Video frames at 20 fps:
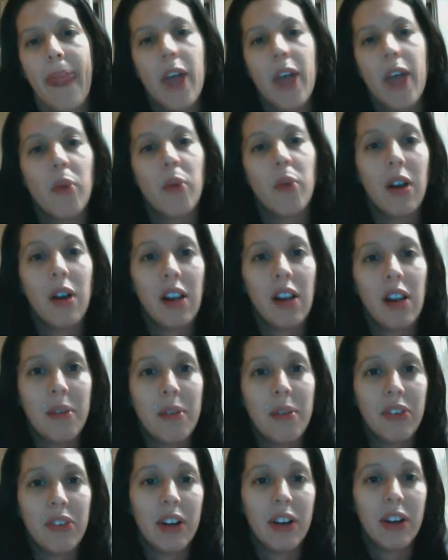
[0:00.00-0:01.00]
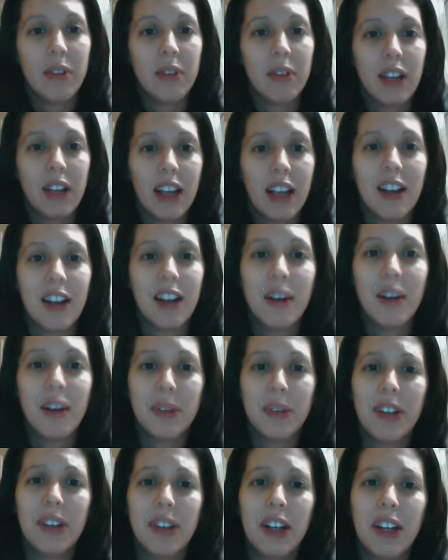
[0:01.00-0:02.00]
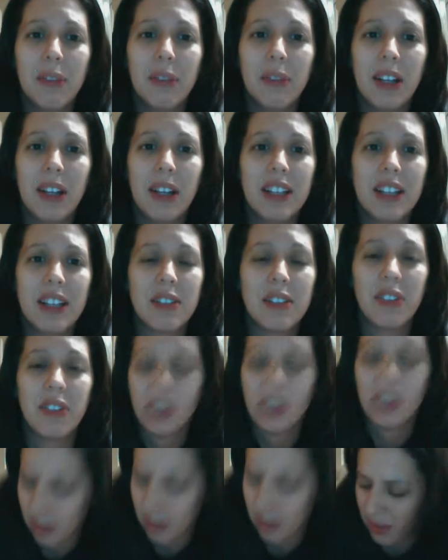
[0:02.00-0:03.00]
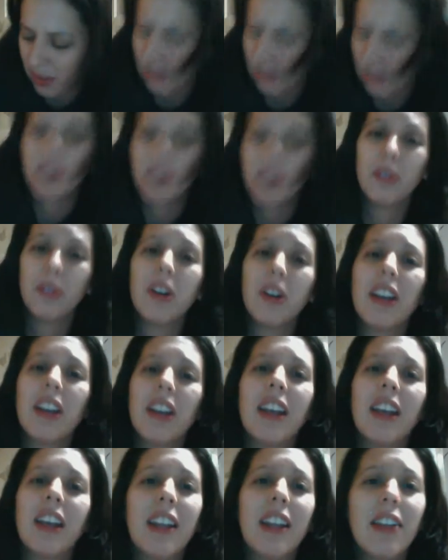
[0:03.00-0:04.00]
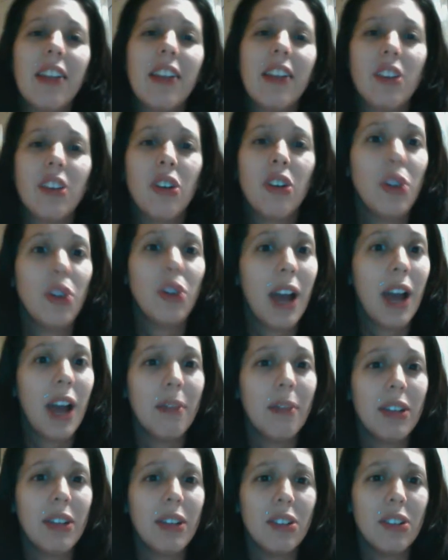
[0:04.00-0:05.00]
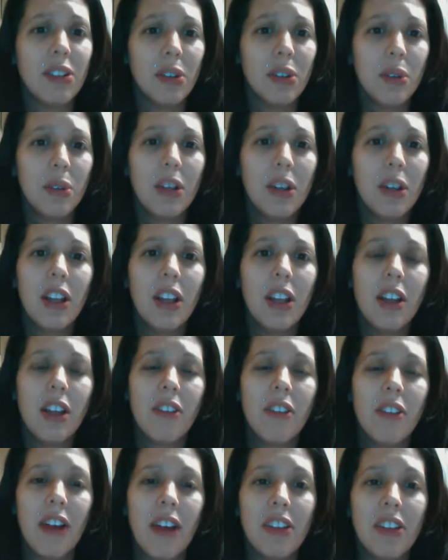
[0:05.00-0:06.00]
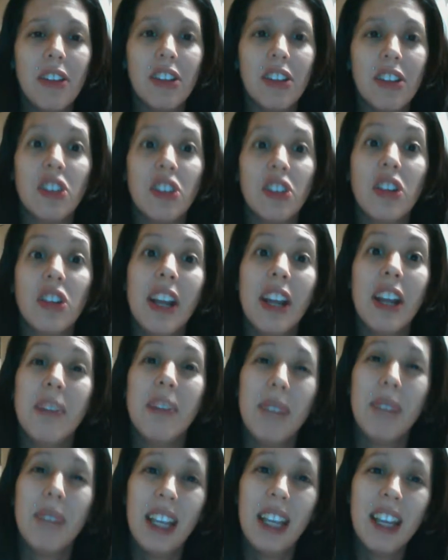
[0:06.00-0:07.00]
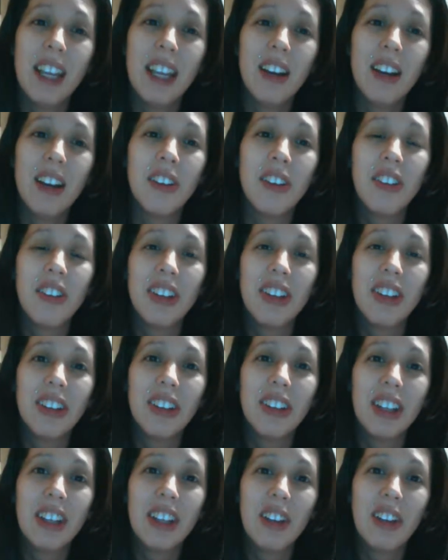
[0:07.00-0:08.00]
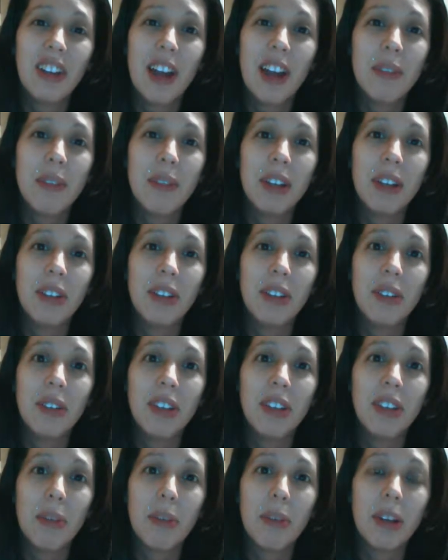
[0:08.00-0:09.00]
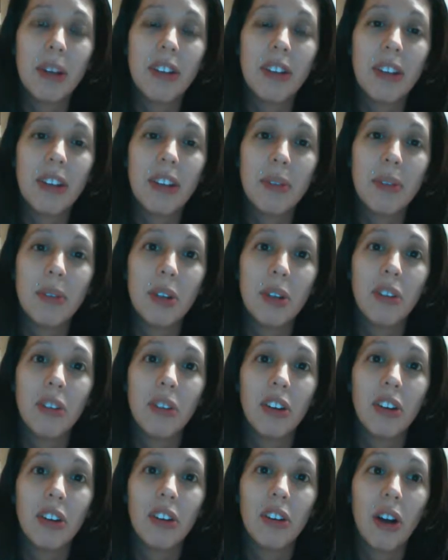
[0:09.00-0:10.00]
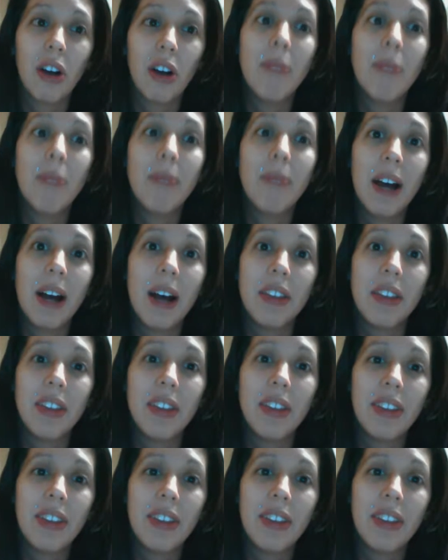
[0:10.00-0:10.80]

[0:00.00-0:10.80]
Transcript: well, I'm afraid I'm going to get carpal tunnel because the first time I started working and that's all you had me do, rather than train me on sealing, you had me do step 1 and step 2 for a month.